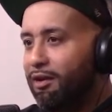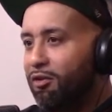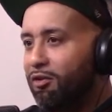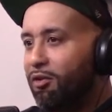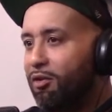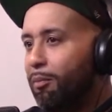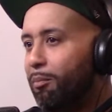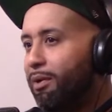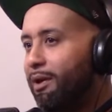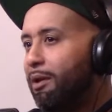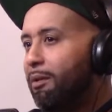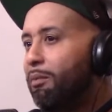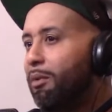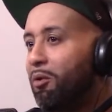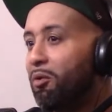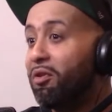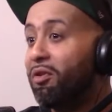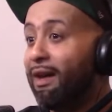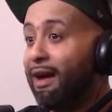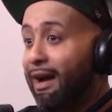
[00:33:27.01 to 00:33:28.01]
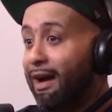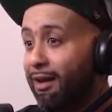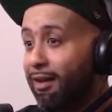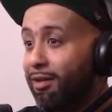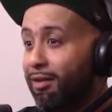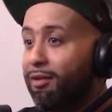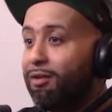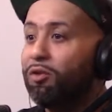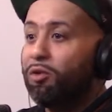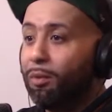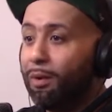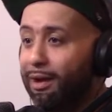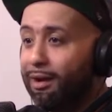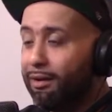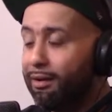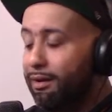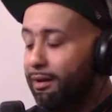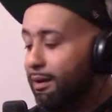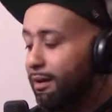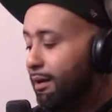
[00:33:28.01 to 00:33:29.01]
so they're playing both sides
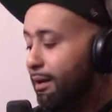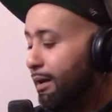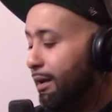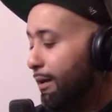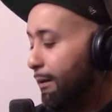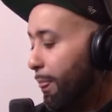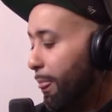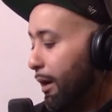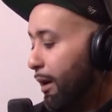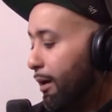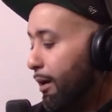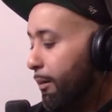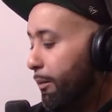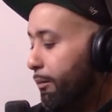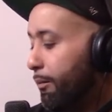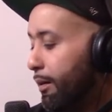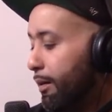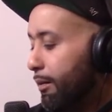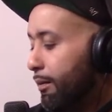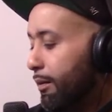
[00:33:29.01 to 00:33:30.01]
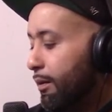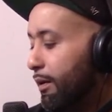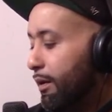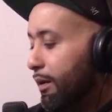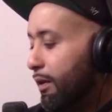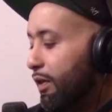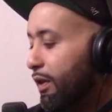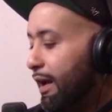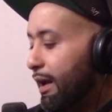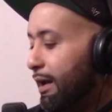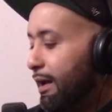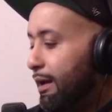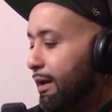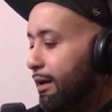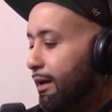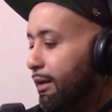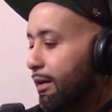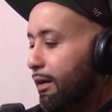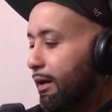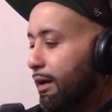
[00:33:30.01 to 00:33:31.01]
duality. Mm. Mm-hmm. Um,
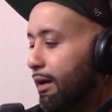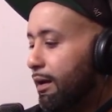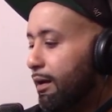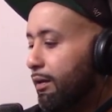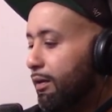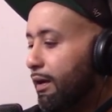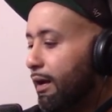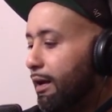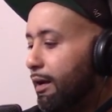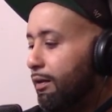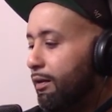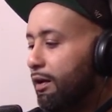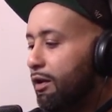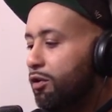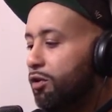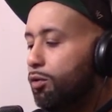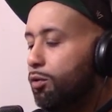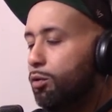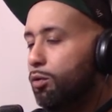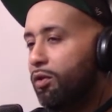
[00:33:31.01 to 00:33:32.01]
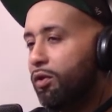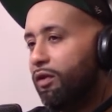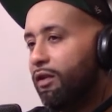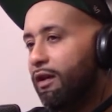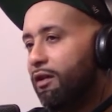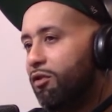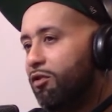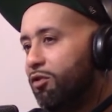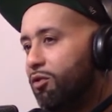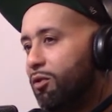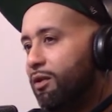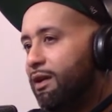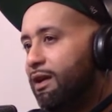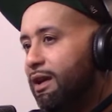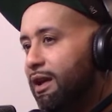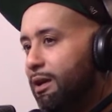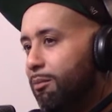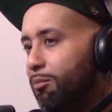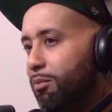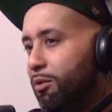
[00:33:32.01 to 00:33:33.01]
they they they they do things to
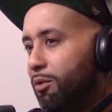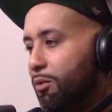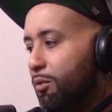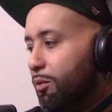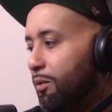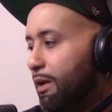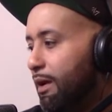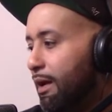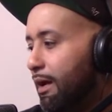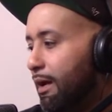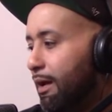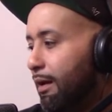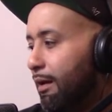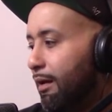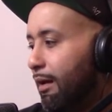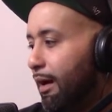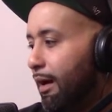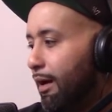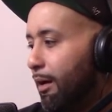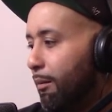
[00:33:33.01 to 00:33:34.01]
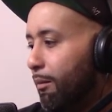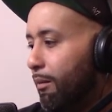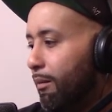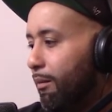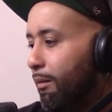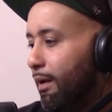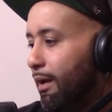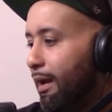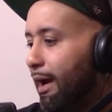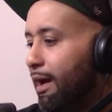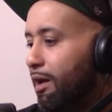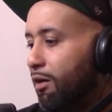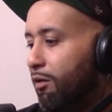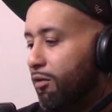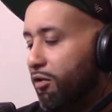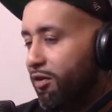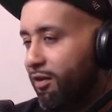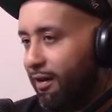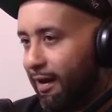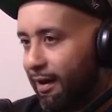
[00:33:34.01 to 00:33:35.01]
keep you um, kind
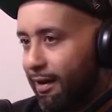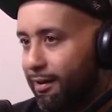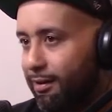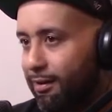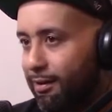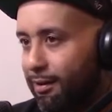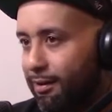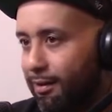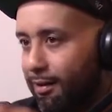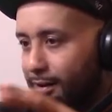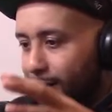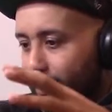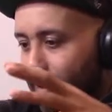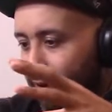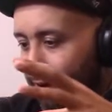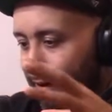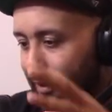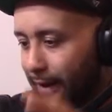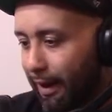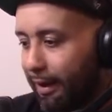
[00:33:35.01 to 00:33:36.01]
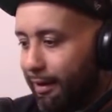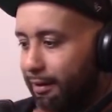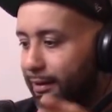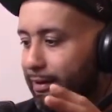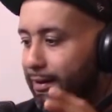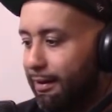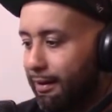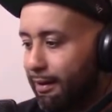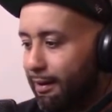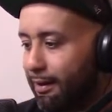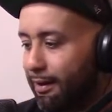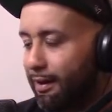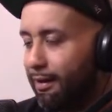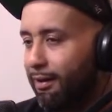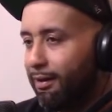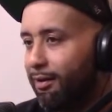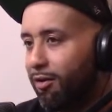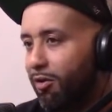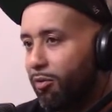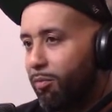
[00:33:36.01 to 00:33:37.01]
of centered right here
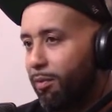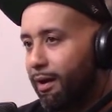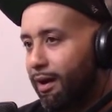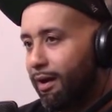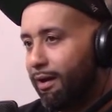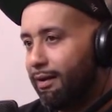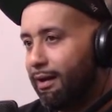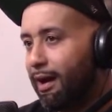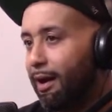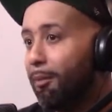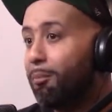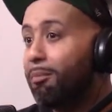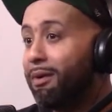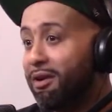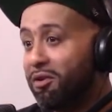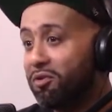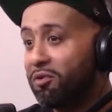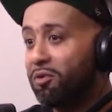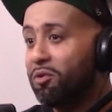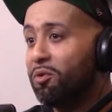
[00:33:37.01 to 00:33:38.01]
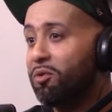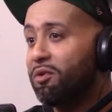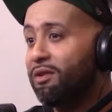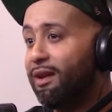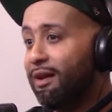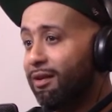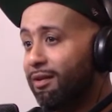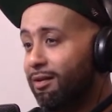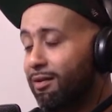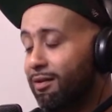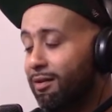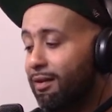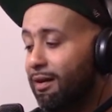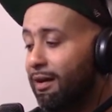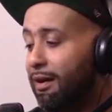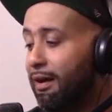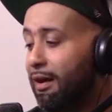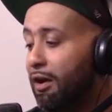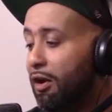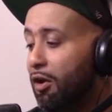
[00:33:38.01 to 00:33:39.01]
in this paradigm based on your senses,
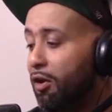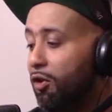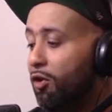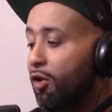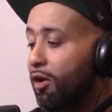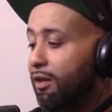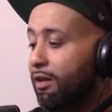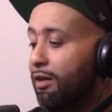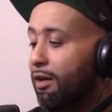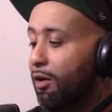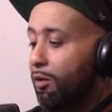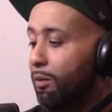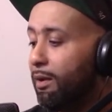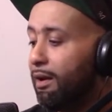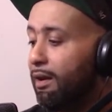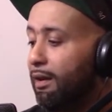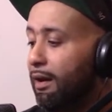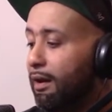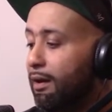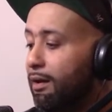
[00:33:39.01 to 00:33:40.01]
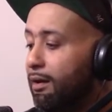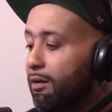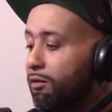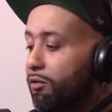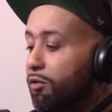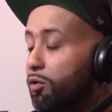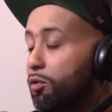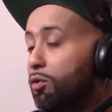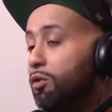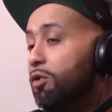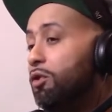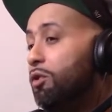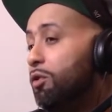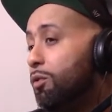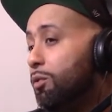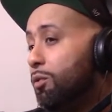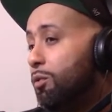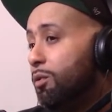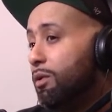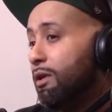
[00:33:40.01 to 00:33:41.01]
mm. not knowing that if you
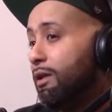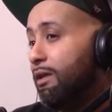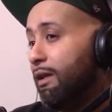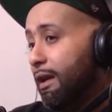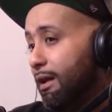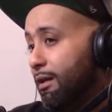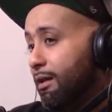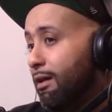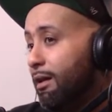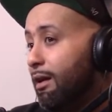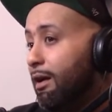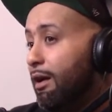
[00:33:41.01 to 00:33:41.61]
knew that